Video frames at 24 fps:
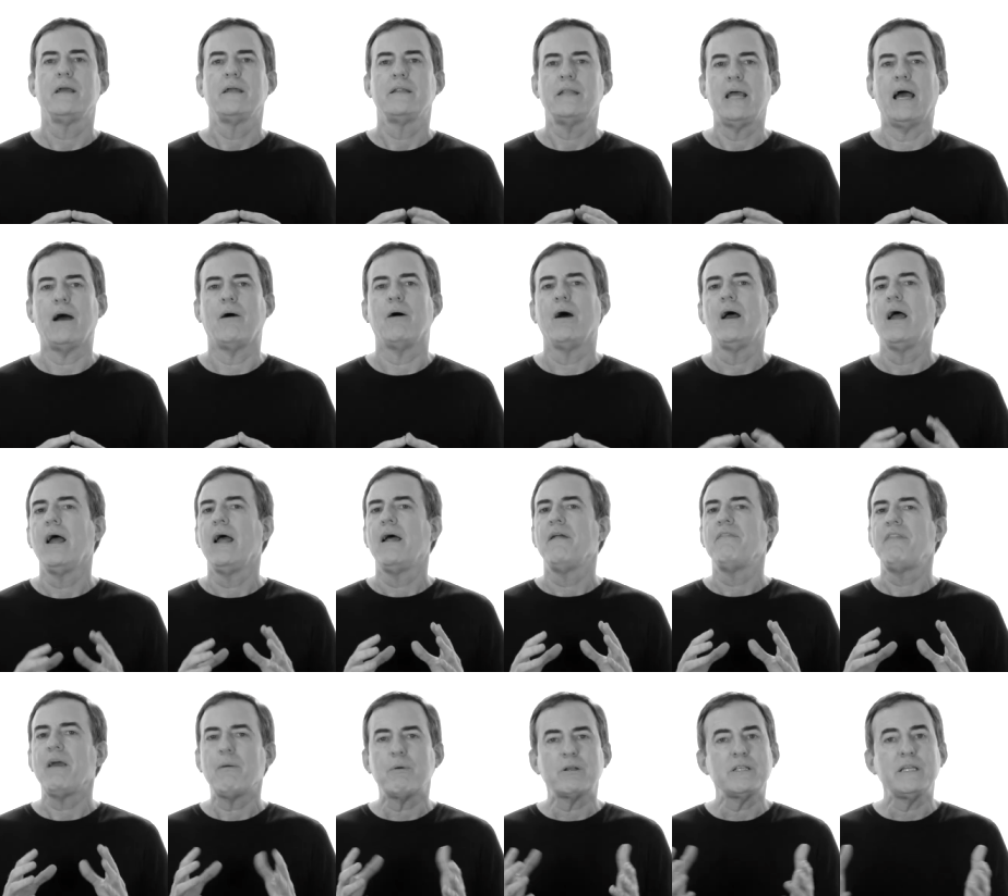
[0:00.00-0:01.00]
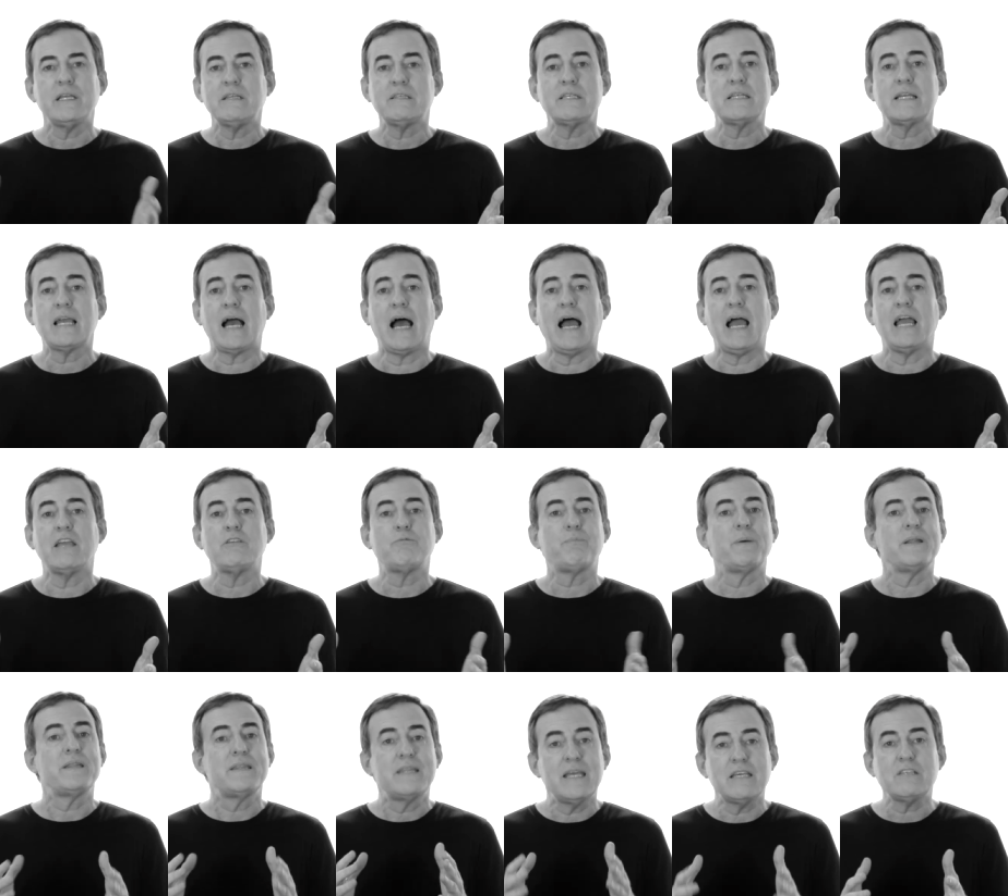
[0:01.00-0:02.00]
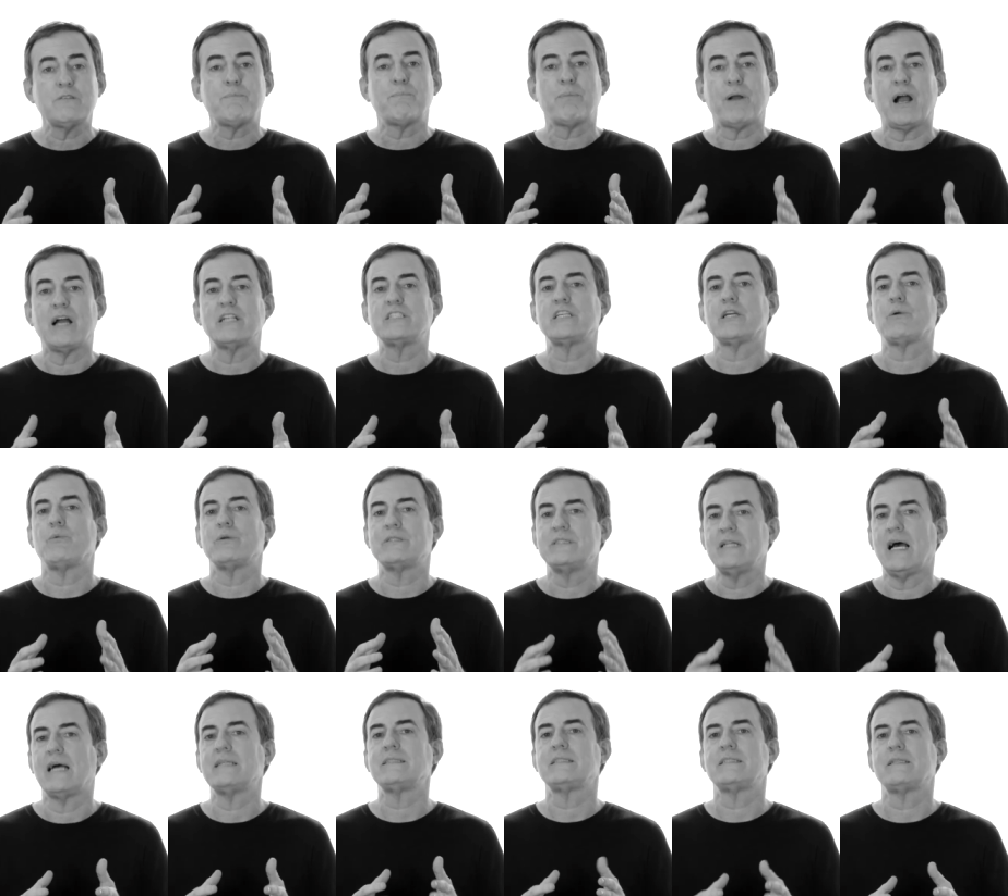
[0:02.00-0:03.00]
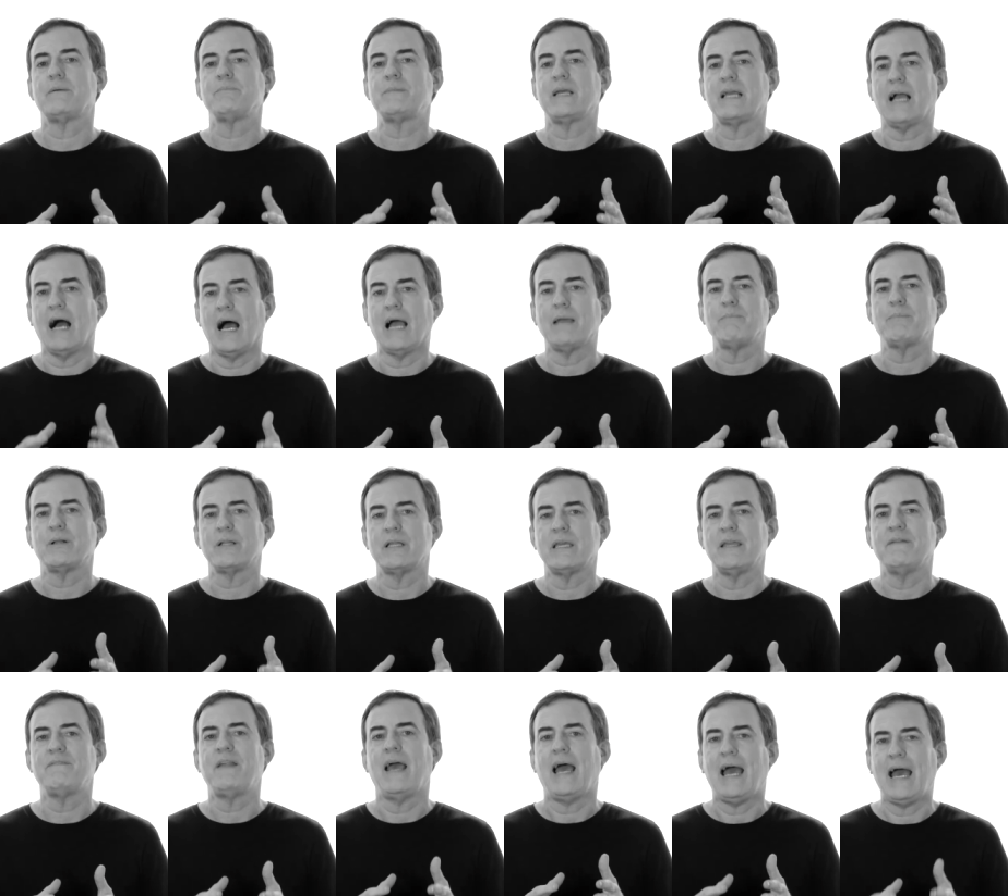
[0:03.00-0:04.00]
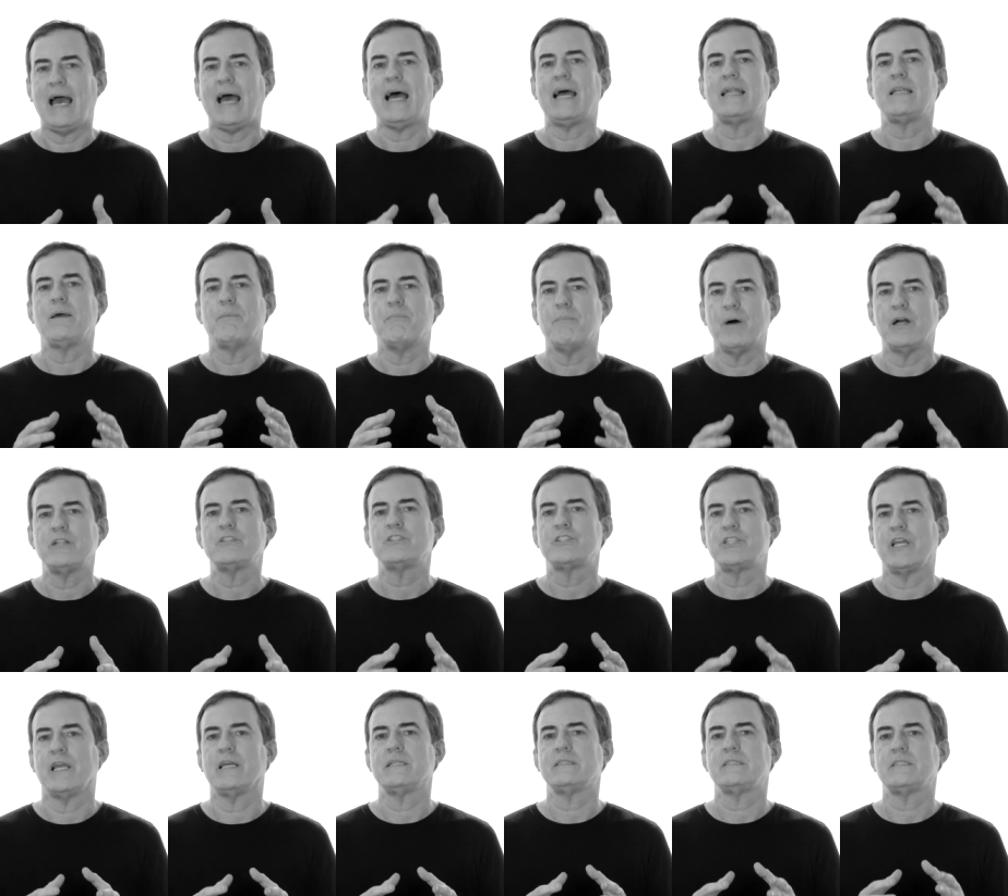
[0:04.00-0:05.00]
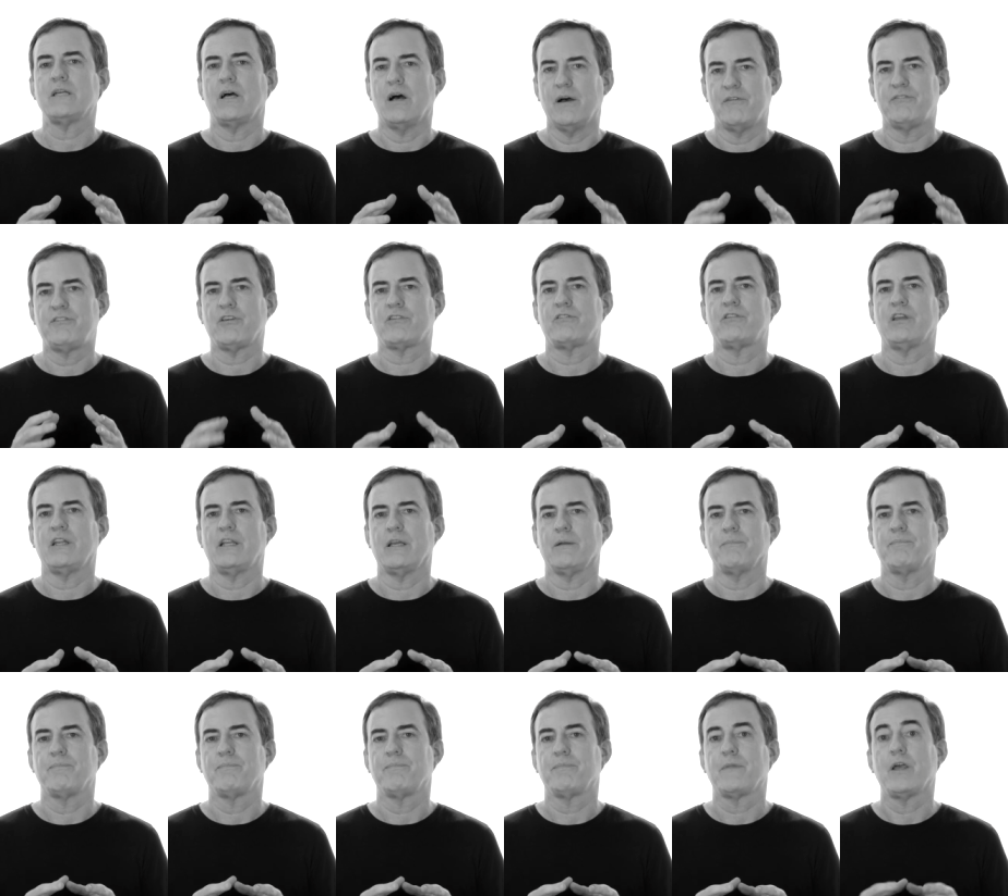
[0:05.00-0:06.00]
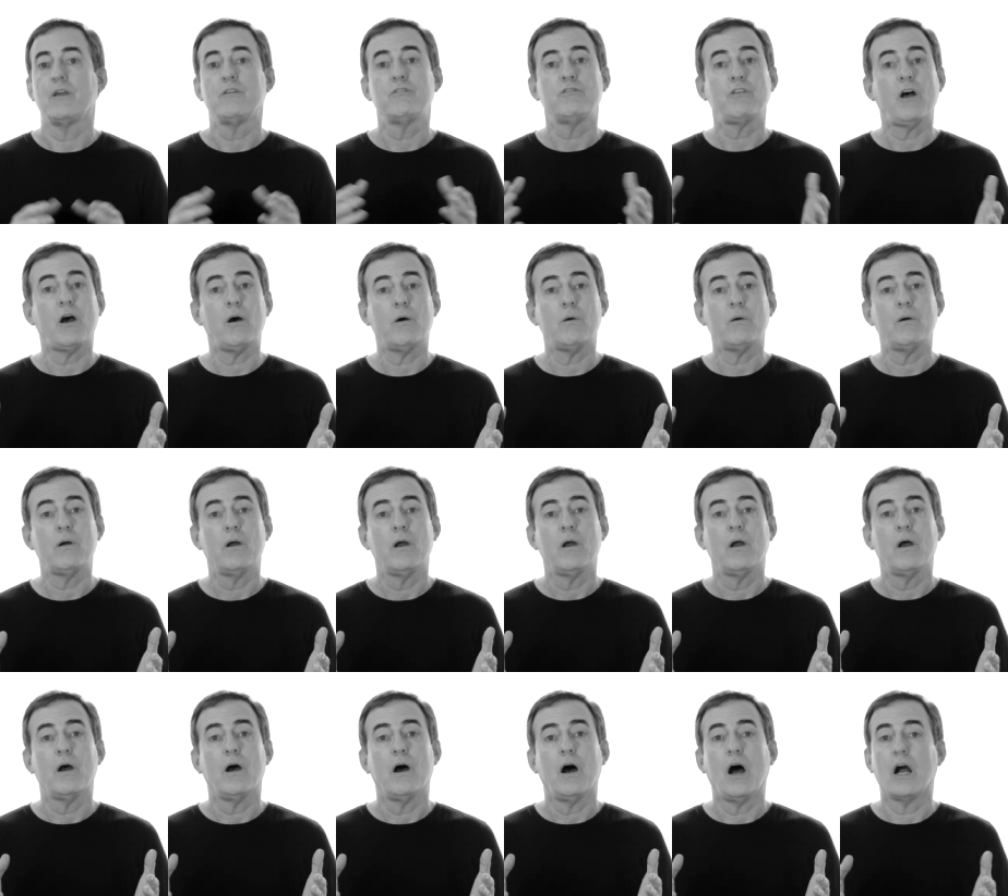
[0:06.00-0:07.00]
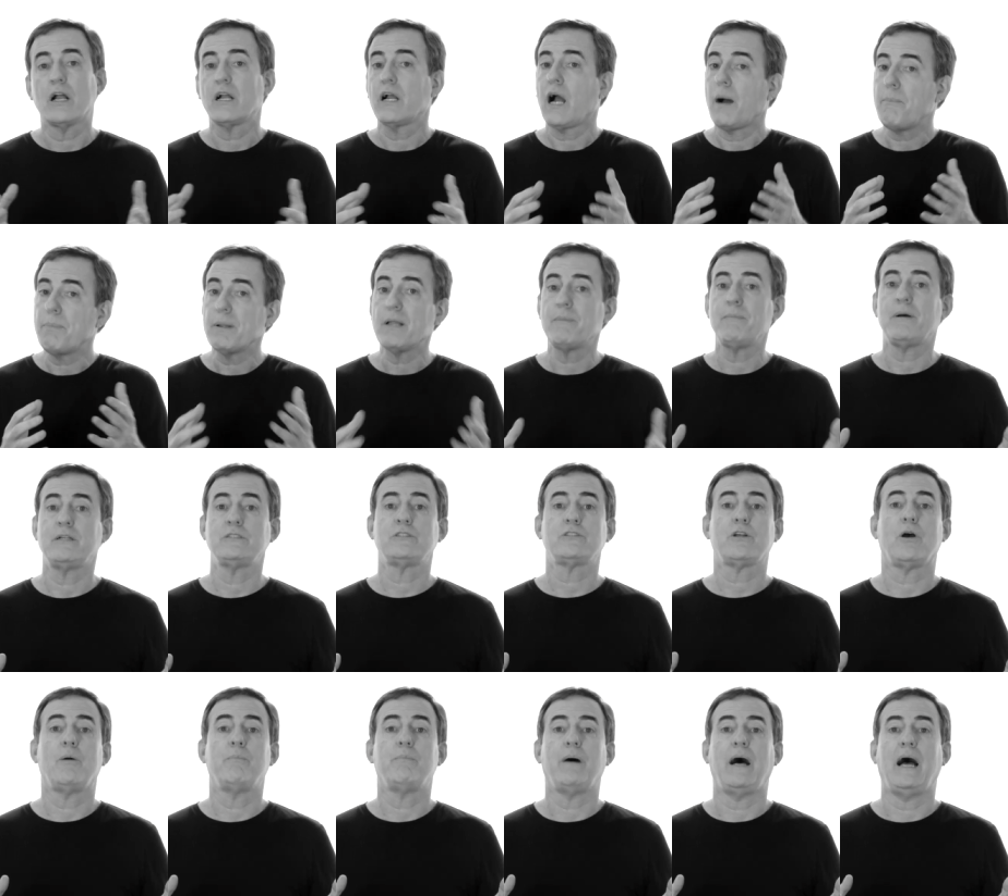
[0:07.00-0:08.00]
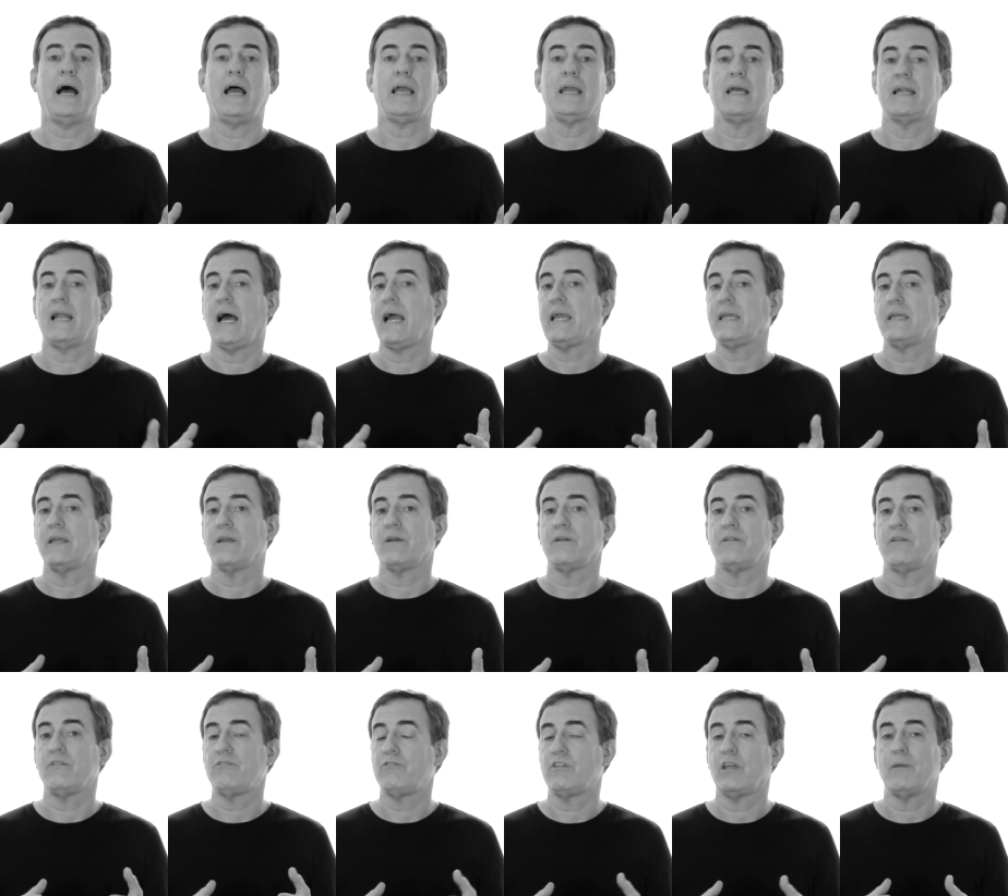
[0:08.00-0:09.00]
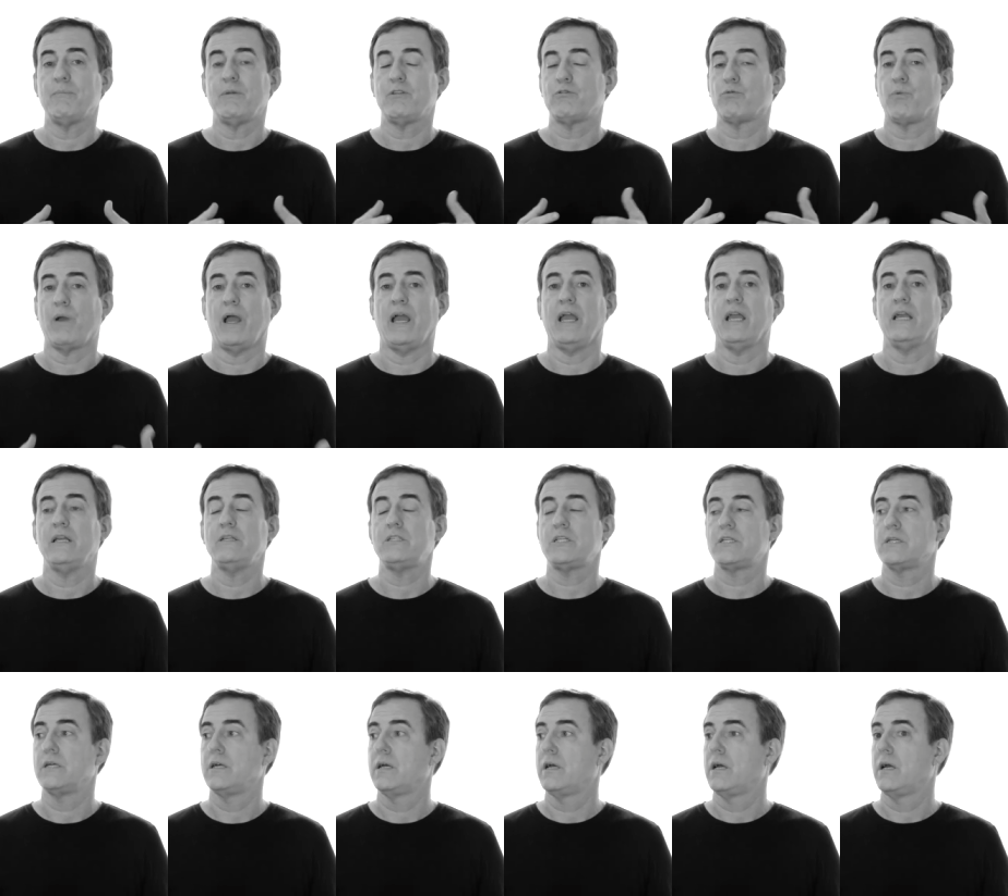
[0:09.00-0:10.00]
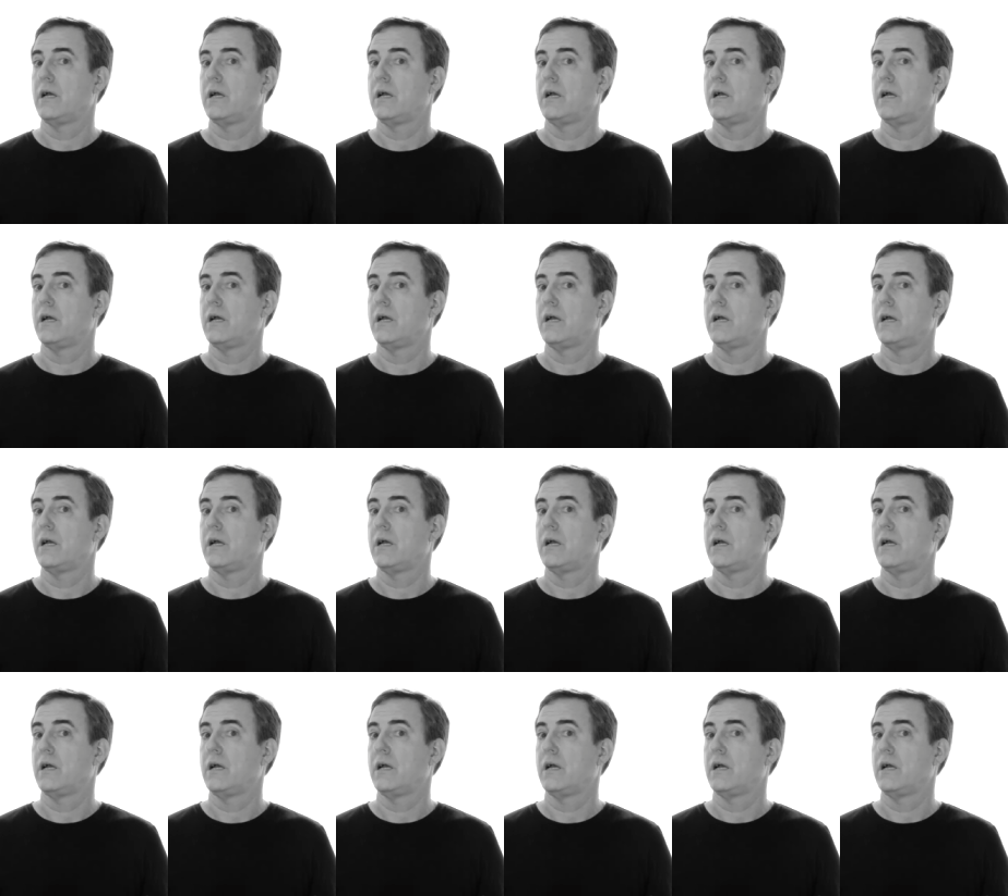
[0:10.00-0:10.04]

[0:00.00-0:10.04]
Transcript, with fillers: Now, they were decent guys, but this project was not something I believed had much chance of succeeding. So, a couple of months go by, and I hear this team has raised